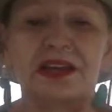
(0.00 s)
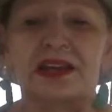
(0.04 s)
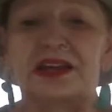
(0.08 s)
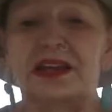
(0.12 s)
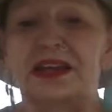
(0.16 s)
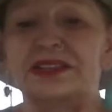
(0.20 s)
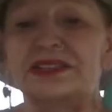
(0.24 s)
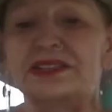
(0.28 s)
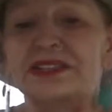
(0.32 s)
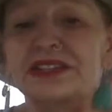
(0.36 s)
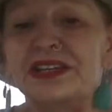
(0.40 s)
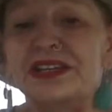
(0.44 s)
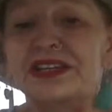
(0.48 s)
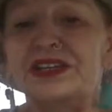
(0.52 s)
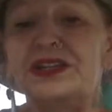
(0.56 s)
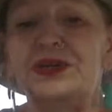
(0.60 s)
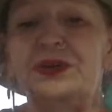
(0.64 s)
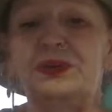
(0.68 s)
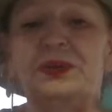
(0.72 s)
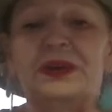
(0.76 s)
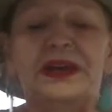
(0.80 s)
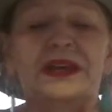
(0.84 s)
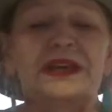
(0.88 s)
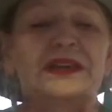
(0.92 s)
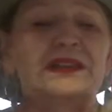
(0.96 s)

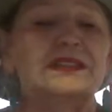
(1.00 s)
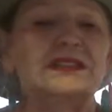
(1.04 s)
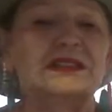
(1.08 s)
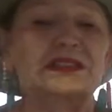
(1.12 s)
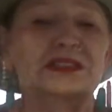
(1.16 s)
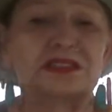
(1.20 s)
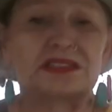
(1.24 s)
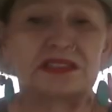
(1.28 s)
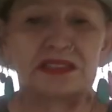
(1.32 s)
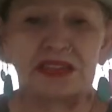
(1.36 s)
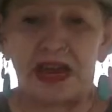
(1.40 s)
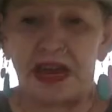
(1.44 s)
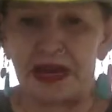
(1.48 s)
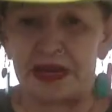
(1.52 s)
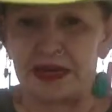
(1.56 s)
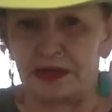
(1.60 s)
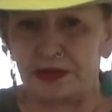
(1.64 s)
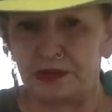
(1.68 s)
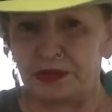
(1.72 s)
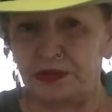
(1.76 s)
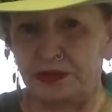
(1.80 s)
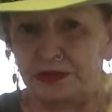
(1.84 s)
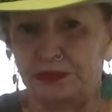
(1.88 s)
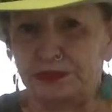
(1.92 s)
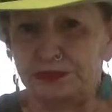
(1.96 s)
continuing to
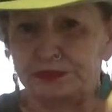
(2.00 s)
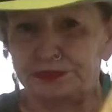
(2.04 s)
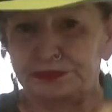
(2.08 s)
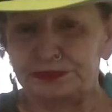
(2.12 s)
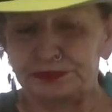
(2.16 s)
cycle